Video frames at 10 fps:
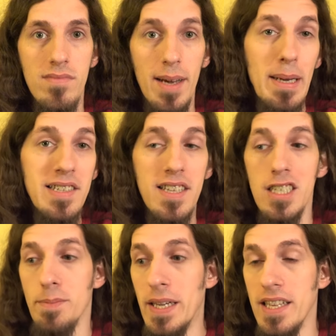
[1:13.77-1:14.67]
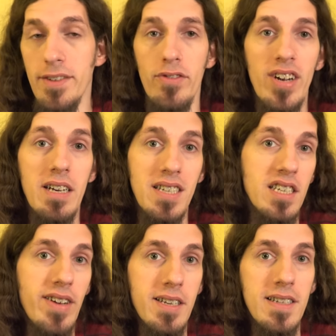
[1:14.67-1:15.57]
That means that despite the different writers and
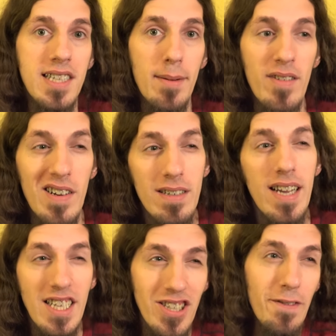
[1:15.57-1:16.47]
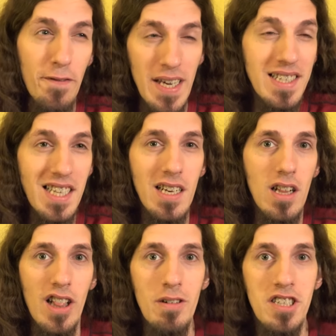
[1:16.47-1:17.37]
directors this time around, it actually feels a little
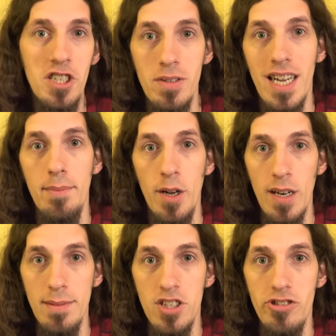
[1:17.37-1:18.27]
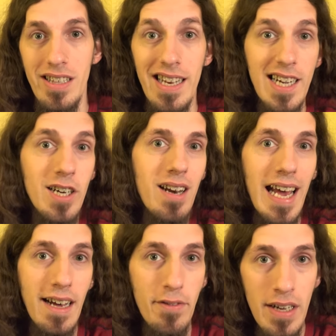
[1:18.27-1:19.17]
closer to A Nightmare on Elm Street than it could
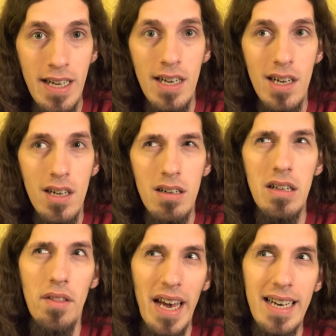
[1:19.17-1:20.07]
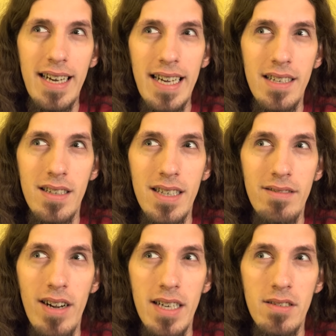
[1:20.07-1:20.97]
have. All that, and the
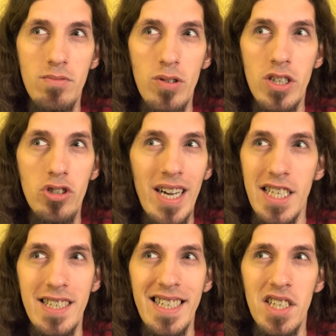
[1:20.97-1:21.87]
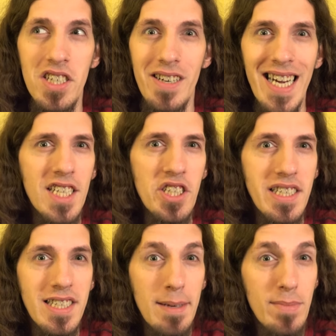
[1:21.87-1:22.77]
writers weren't trying to insert edgy
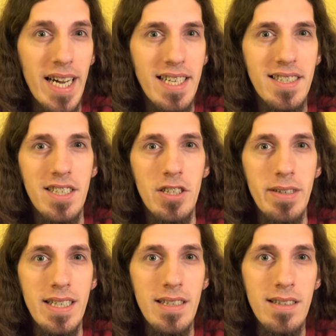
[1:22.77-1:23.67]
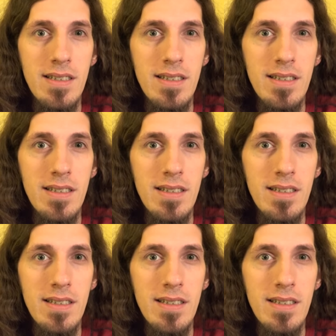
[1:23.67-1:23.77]
subtext into it.